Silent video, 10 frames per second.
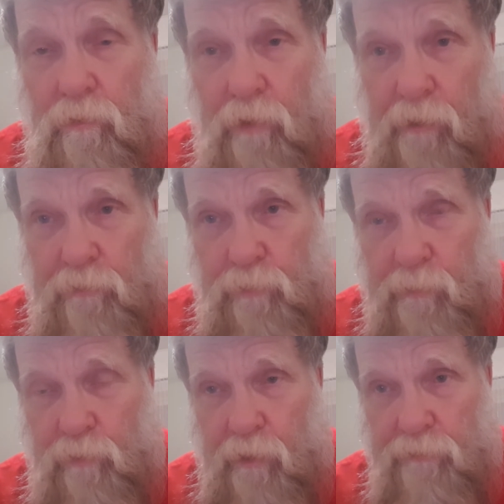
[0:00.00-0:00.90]
what other
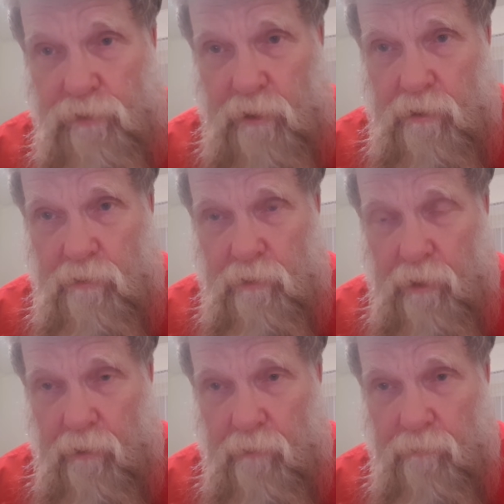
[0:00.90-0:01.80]
people have seen.
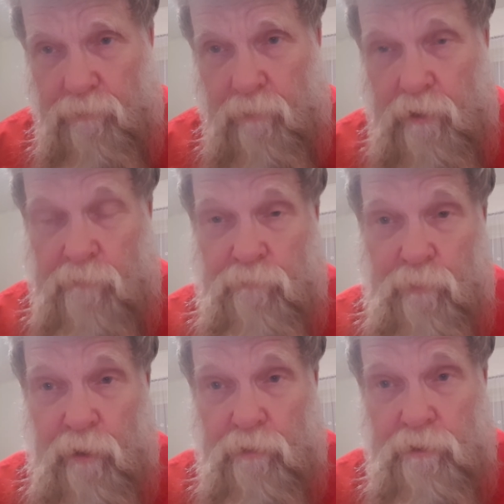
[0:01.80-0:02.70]
But even
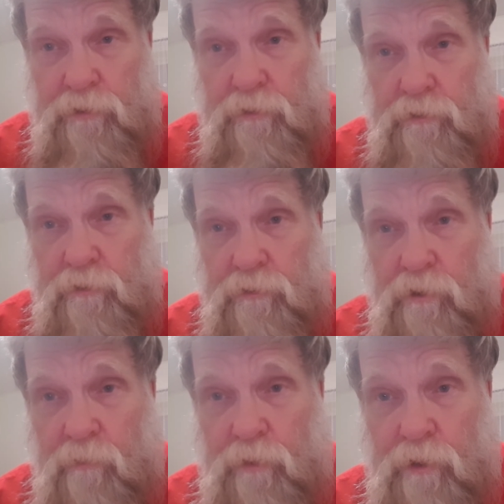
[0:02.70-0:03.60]
from that distance, it's
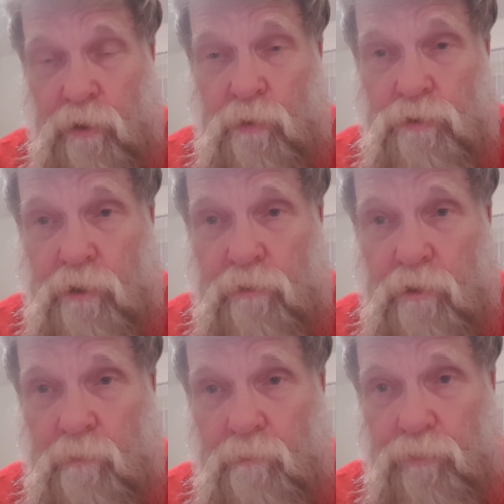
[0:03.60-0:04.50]
going to be huge, and
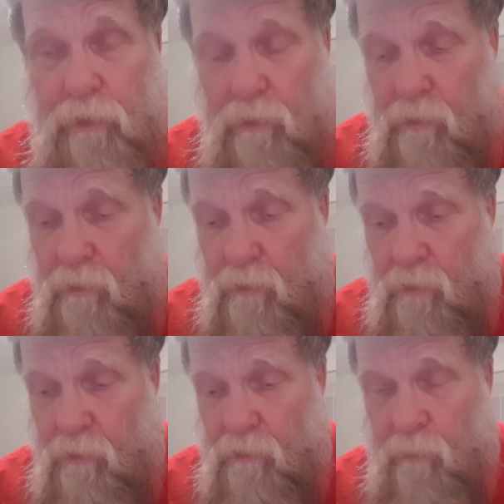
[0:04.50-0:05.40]
the
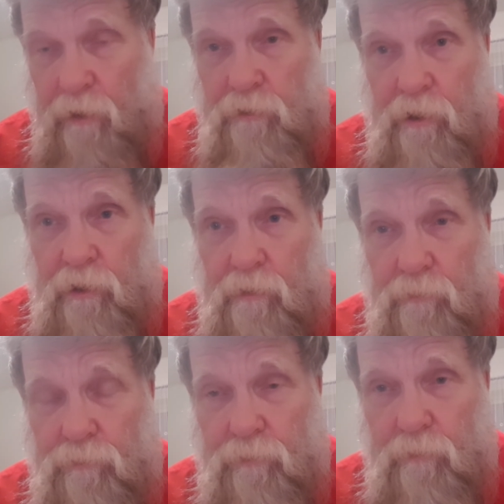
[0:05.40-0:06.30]
magnetic
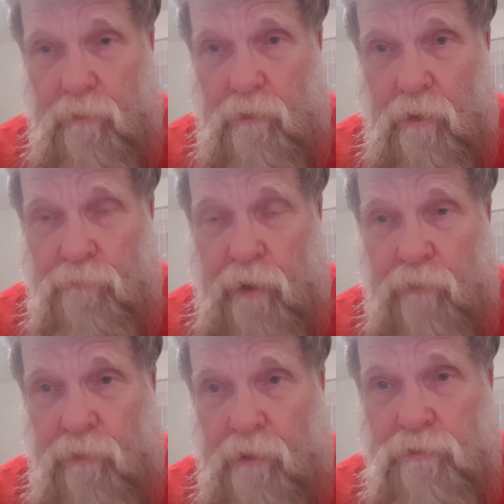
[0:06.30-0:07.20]

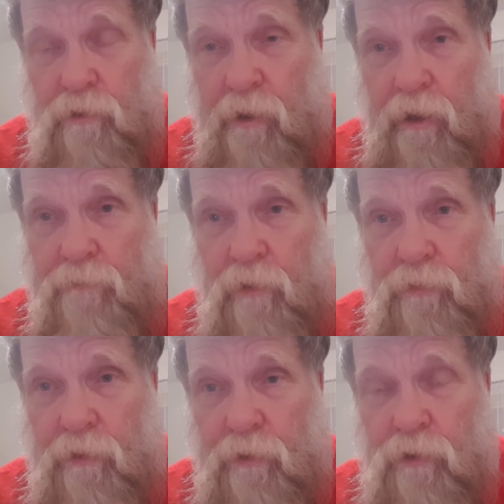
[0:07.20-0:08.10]
effect that it's going to have
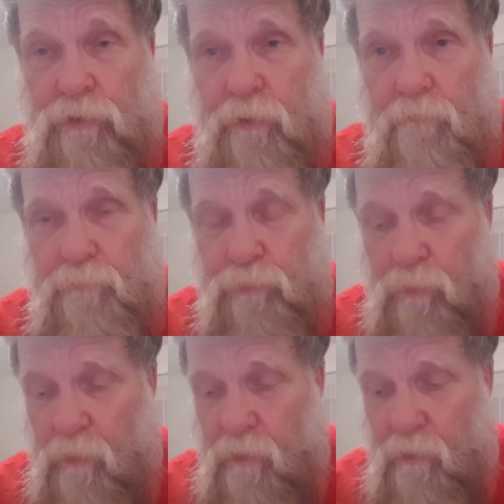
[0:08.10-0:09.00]
on the Earth,
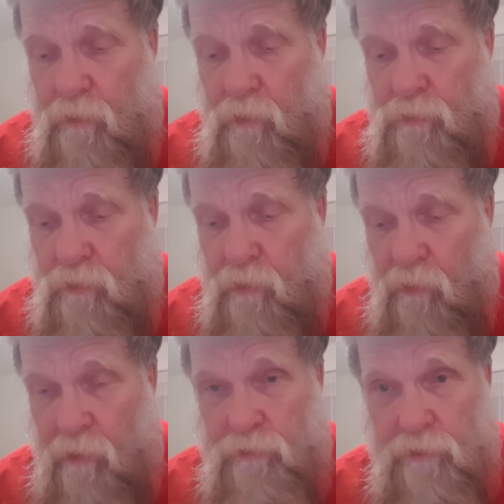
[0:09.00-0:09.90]
it's going to
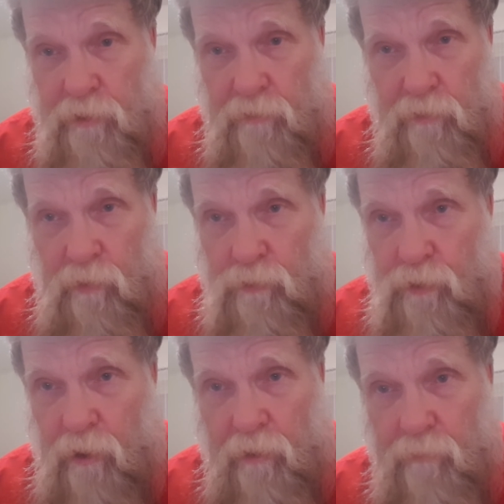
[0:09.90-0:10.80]
cause the sun to go
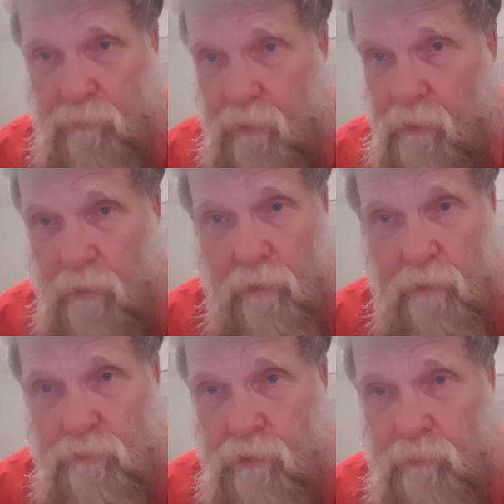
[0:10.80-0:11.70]
dark.
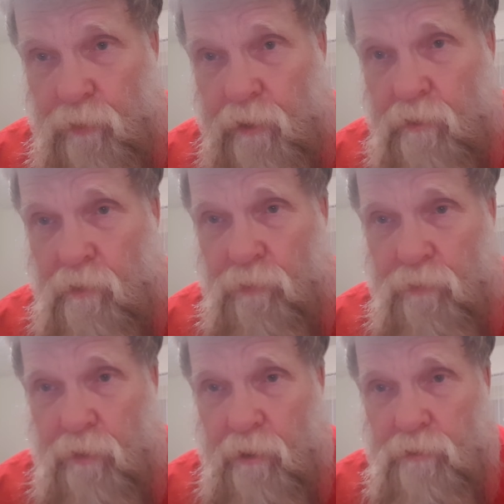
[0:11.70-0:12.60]
It's going to bring in the
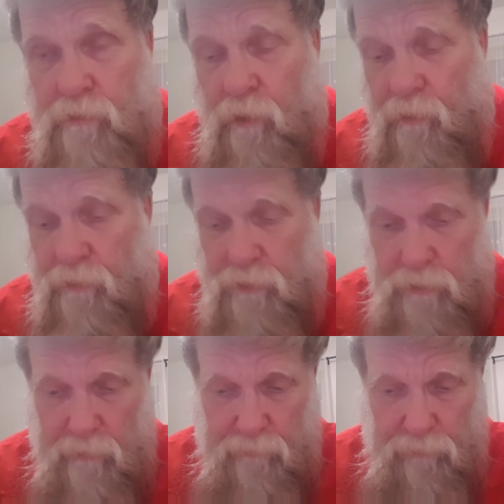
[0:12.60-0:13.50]
3 days of darkness,